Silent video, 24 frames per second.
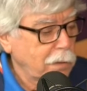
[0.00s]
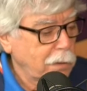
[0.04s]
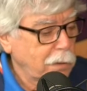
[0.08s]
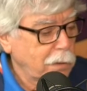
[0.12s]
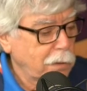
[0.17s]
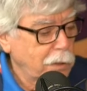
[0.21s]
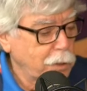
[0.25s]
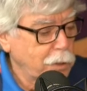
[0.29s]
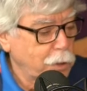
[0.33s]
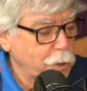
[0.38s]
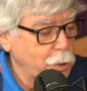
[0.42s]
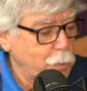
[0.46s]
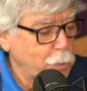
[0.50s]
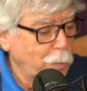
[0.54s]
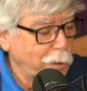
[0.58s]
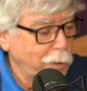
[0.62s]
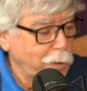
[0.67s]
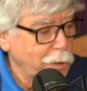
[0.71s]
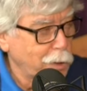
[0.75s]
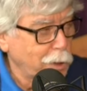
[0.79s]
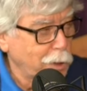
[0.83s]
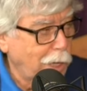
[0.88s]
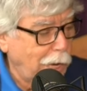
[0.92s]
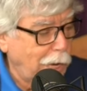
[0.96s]
this is what he
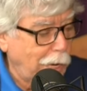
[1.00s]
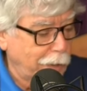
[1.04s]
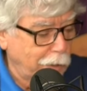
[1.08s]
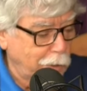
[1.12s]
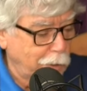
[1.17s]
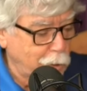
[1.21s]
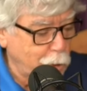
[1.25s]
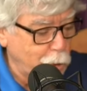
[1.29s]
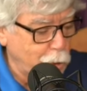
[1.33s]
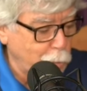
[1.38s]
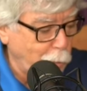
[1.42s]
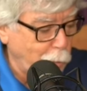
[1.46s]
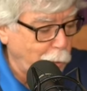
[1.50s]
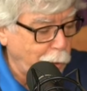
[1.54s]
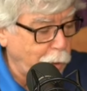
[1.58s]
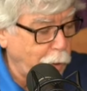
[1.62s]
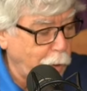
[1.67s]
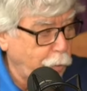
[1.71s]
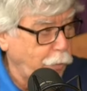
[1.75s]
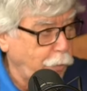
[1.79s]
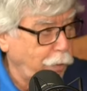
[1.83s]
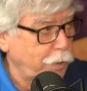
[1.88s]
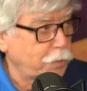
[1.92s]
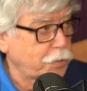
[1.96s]
signed. This is what he
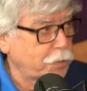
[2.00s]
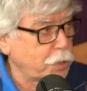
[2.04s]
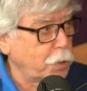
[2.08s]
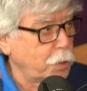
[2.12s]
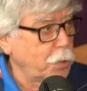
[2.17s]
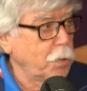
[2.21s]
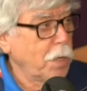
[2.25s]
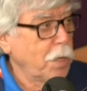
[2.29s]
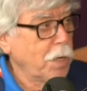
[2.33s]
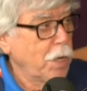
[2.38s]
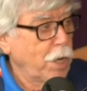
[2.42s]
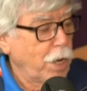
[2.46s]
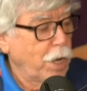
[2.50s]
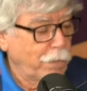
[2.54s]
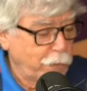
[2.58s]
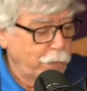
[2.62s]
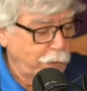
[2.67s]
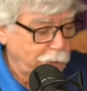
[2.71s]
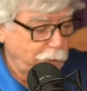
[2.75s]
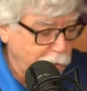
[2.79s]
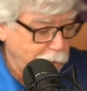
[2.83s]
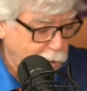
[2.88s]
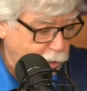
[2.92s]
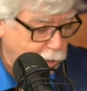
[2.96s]
agreed to. If
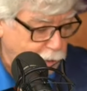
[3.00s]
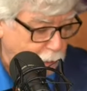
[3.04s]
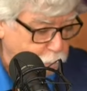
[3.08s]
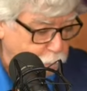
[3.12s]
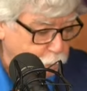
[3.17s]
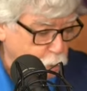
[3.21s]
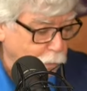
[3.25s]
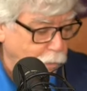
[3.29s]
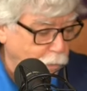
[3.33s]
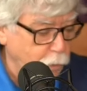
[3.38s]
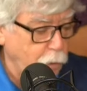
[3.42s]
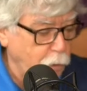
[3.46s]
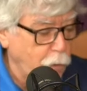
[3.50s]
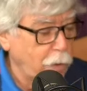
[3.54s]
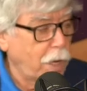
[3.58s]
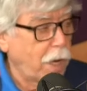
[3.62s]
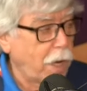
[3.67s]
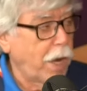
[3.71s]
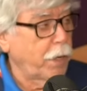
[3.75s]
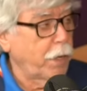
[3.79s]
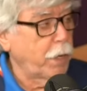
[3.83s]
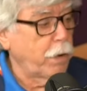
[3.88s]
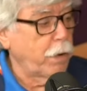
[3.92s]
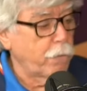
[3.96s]
he steps over the
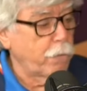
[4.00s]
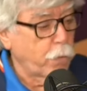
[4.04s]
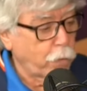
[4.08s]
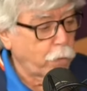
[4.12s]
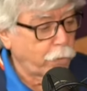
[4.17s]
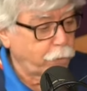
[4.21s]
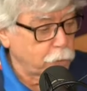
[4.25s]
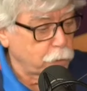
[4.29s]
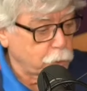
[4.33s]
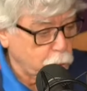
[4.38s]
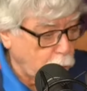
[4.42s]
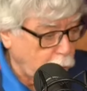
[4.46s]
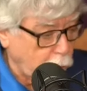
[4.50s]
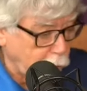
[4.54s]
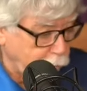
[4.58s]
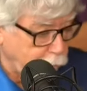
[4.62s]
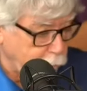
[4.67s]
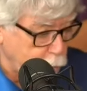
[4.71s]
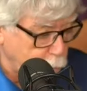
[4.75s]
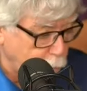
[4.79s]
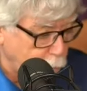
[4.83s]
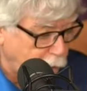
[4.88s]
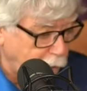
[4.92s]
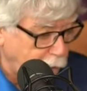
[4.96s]
line, he forfeits all of
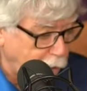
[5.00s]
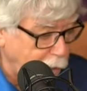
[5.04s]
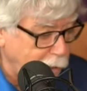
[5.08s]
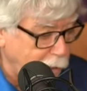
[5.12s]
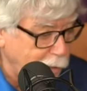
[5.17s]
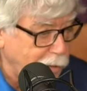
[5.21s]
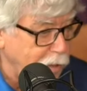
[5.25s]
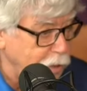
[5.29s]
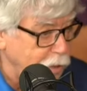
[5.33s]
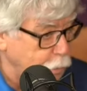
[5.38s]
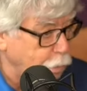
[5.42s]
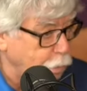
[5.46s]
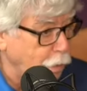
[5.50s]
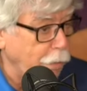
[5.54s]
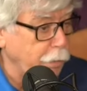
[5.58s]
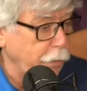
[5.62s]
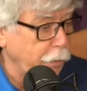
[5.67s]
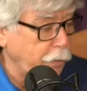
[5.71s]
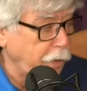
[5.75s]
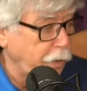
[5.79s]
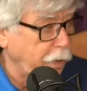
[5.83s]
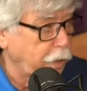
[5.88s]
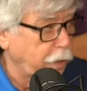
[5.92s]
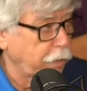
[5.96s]
his money. It's probably
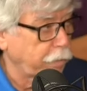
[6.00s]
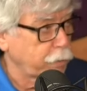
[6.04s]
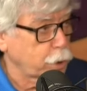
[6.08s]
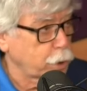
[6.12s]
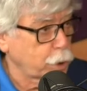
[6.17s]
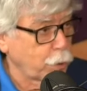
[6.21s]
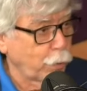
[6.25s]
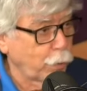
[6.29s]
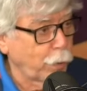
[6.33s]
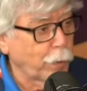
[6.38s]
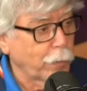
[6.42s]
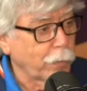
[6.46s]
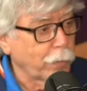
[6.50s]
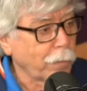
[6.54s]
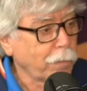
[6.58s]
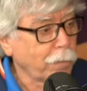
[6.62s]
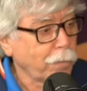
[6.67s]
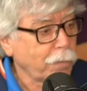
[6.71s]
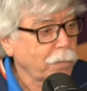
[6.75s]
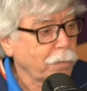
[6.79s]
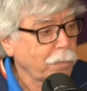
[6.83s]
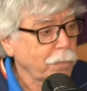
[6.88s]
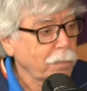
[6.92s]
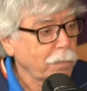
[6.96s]
the end of his career.
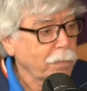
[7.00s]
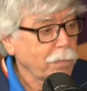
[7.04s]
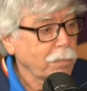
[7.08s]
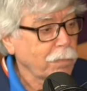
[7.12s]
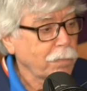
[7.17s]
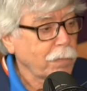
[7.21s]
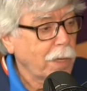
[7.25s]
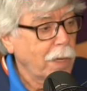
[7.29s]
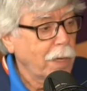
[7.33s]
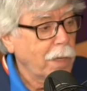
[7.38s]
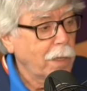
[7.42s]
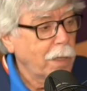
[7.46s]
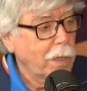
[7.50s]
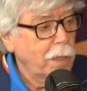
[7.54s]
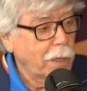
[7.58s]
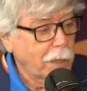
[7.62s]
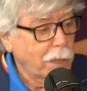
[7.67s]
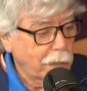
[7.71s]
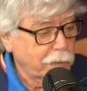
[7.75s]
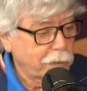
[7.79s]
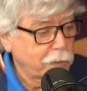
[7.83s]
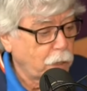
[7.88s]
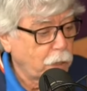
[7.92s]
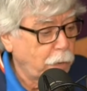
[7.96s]
And
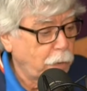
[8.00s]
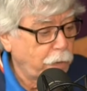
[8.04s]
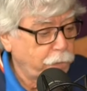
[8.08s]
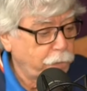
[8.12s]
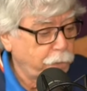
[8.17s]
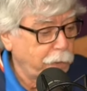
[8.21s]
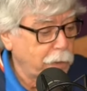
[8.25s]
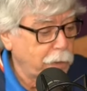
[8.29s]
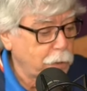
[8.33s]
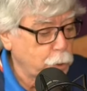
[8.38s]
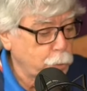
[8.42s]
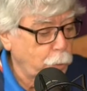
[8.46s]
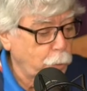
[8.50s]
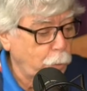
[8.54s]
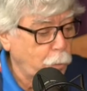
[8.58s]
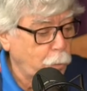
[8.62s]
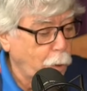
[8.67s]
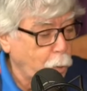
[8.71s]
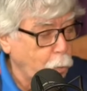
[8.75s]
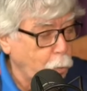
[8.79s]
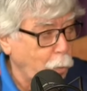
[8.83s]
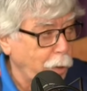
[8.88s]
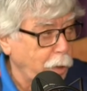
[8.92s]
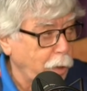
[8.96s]
I tell my fans, we
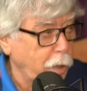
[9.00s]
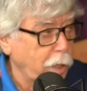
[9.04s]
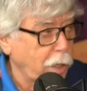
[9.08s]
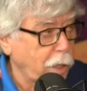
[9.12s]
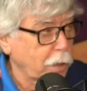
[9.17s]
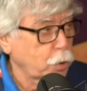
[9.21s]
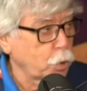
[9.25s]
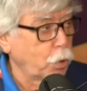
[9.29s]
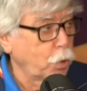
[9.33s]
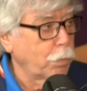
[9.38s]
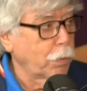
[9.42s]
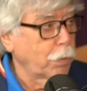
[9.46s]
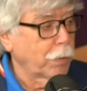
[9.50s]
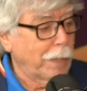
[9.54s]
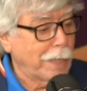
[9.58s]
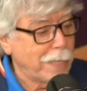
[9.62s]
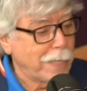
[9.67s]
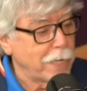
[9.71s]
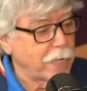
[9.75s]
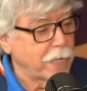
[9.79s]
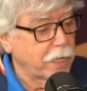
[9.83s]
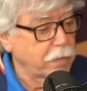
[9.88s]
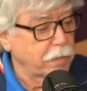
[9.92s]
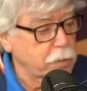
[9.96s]
want to win in October.
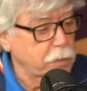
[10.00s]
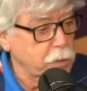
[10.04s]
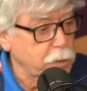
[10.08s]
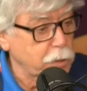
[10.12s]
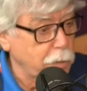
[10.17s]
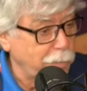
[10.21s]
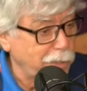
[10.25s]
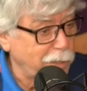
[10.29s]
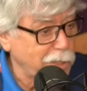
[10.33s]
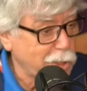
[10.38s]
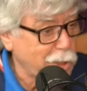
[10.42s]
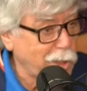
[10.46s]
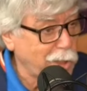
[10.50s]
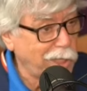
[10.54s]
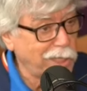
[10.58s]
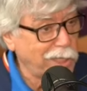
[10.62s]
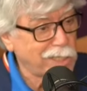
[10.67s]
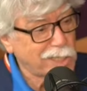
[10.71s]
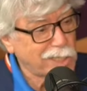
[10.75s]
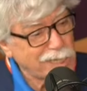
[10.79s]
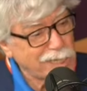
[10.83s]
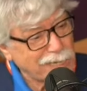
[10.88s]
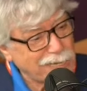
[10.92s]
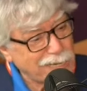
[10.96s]
He gives us the best
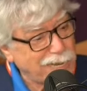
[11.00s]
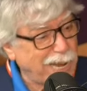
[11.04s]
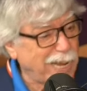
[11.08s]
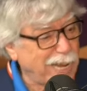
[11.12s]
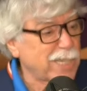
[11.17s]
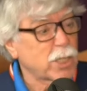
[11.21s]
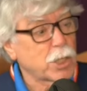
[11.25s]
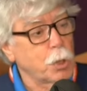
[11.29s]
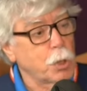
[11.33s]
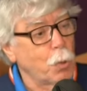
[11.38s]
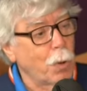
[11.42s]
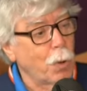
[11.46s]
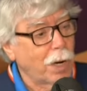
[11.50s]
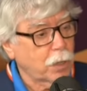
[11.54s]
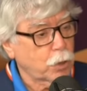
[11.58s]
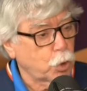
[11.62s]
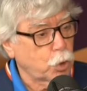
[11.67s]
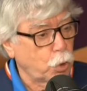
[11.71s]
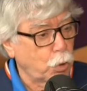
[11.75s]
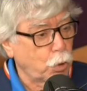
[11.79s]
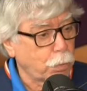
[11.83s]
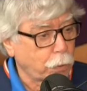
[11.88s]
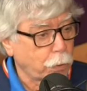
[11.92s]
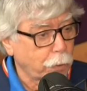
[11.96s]
chance to get to
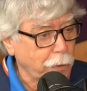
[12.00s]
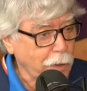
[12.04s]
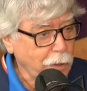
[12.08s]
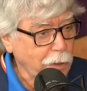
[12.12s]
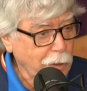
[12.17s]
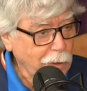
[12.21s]
October,